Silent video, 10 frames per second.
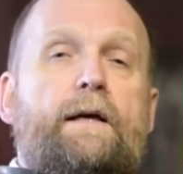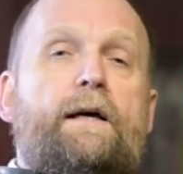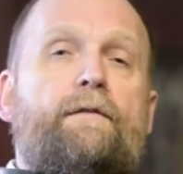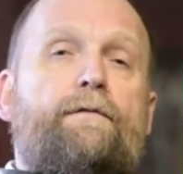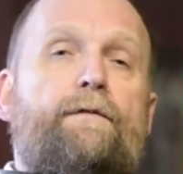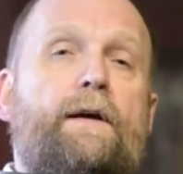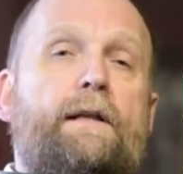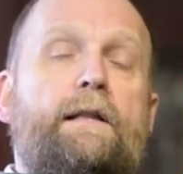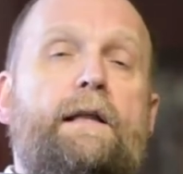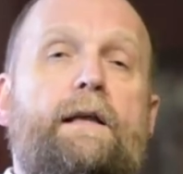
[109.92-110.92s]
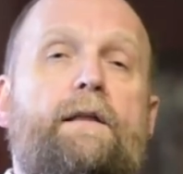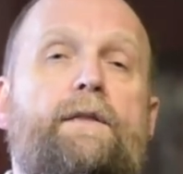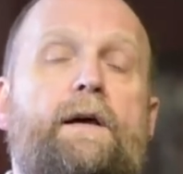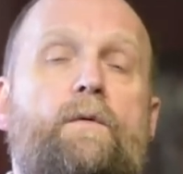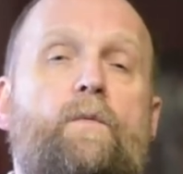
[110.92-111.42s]
and finally
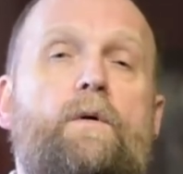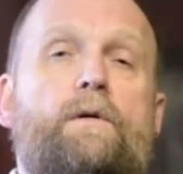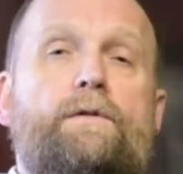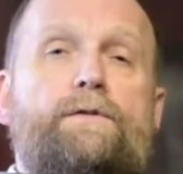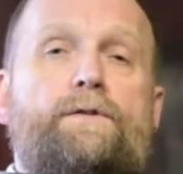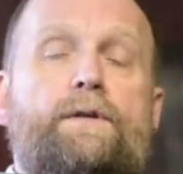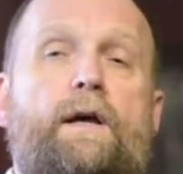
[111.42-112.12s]
there was